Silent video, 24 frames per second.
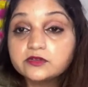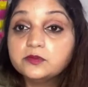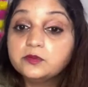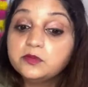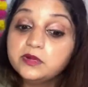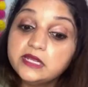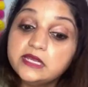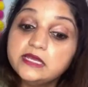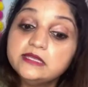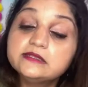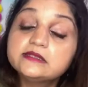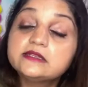So
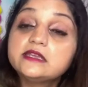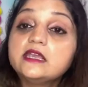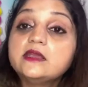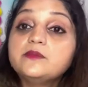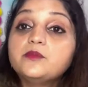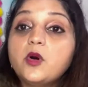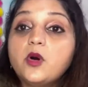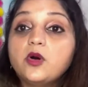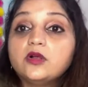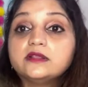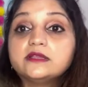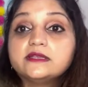please
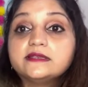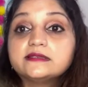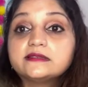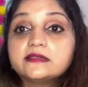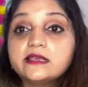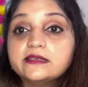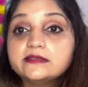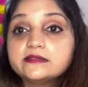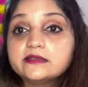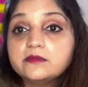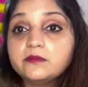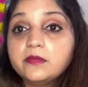keep all these
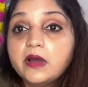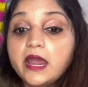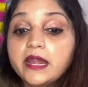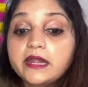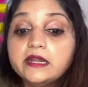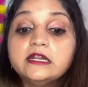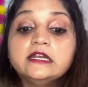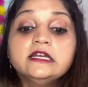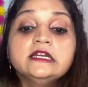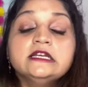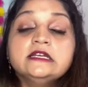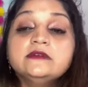things in
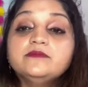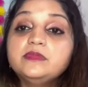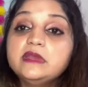mind.